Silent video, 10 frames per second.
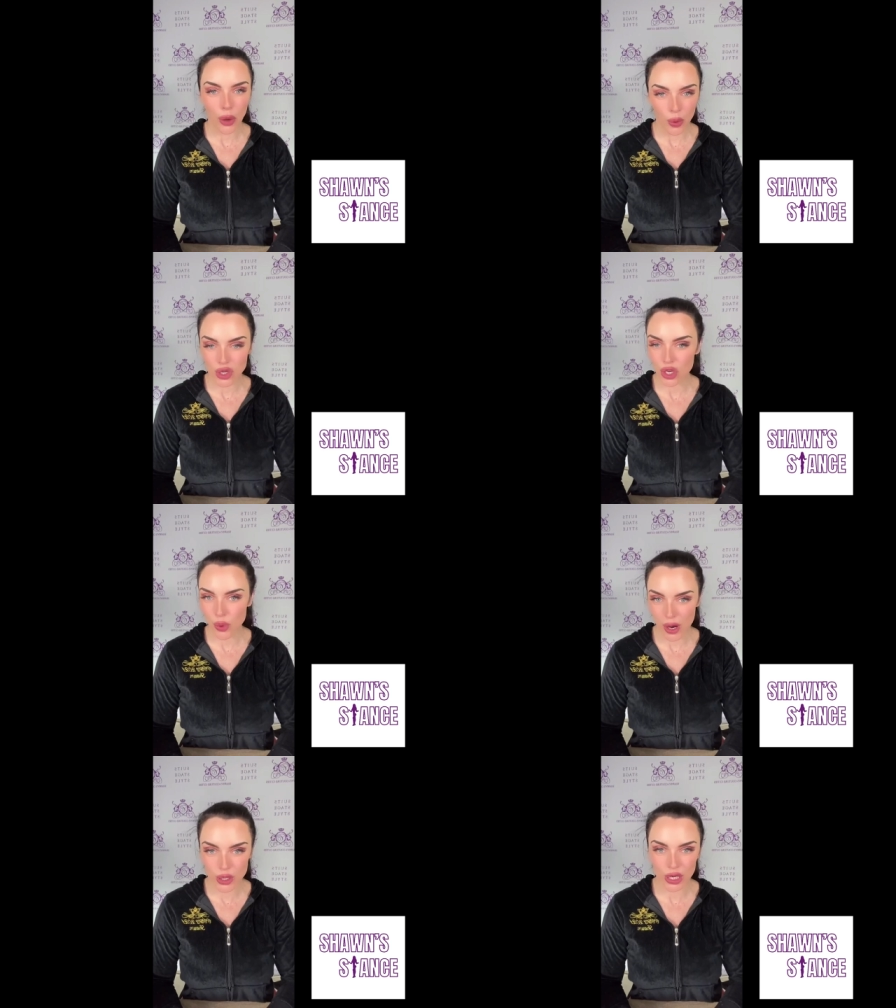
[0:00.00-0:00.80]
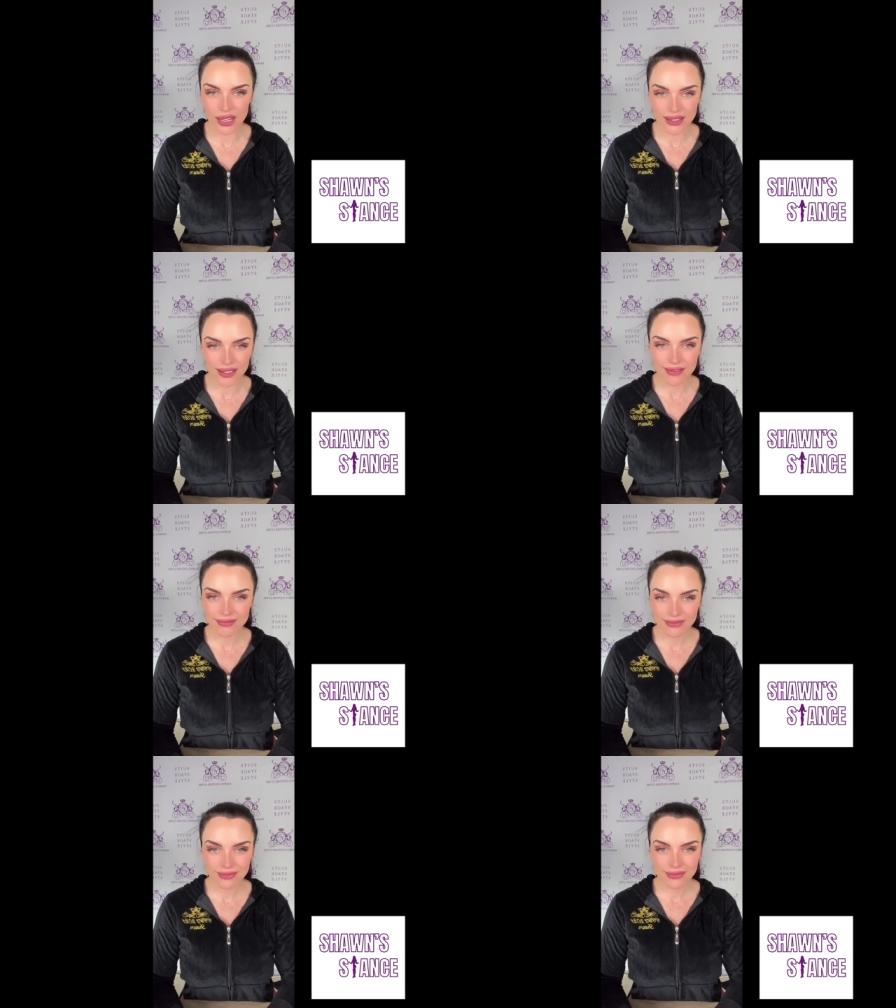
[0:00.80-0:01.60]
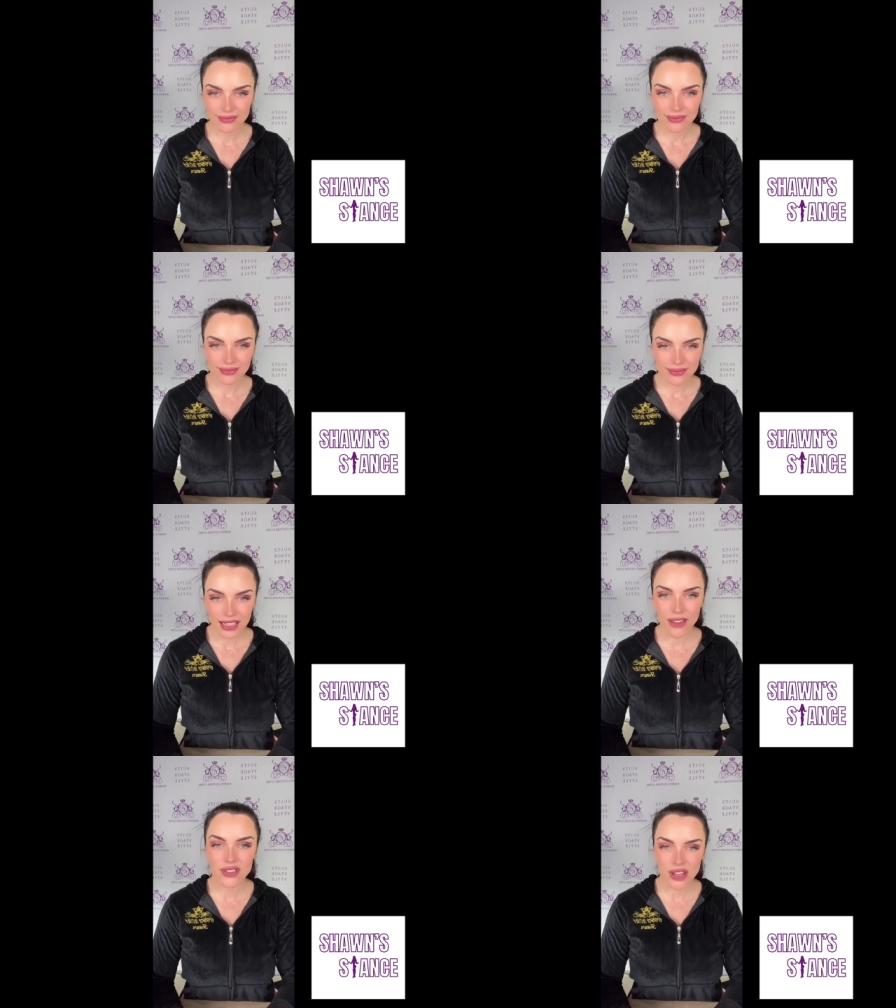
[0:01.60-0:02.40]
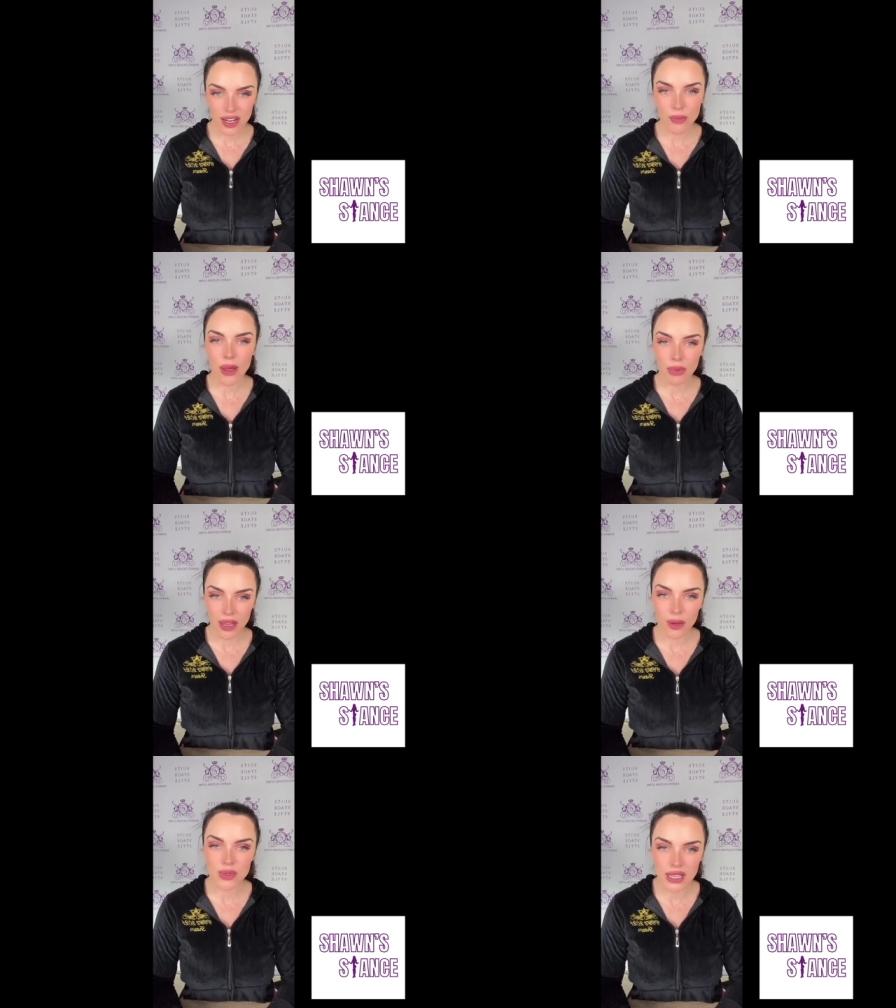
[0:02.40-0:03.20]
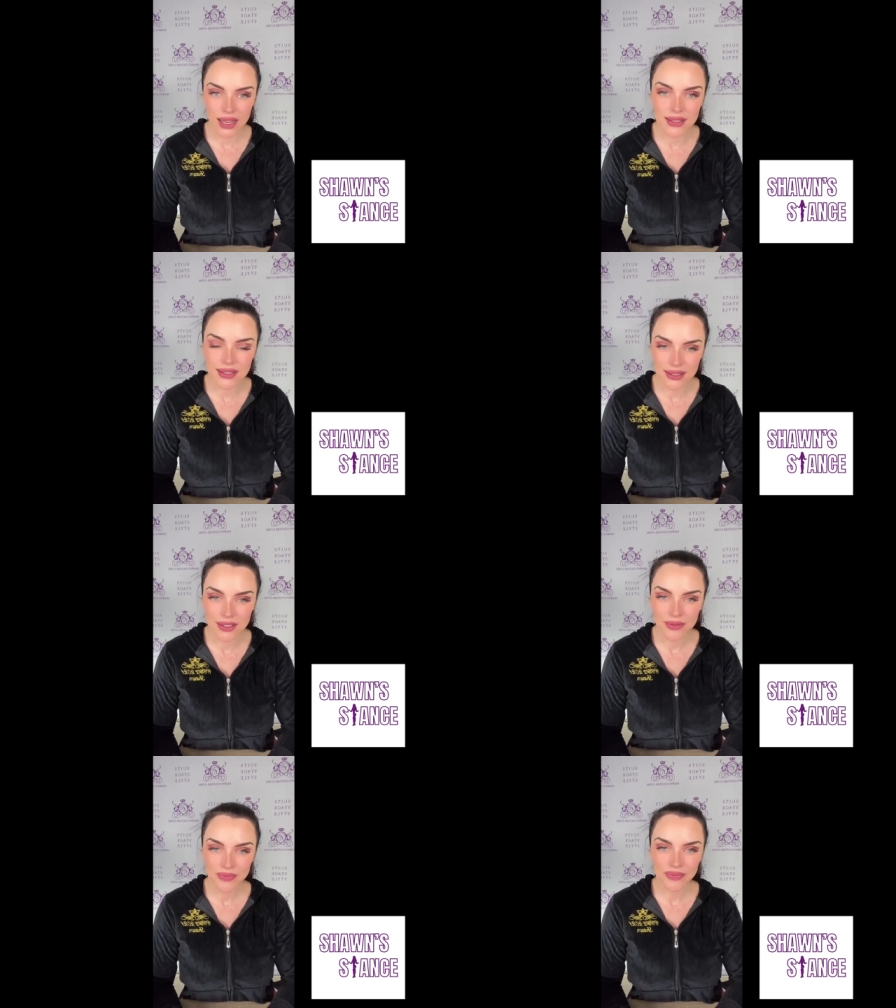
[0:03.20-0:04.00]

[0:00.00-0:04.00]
being wishy-washy. They've done it by being obsessed.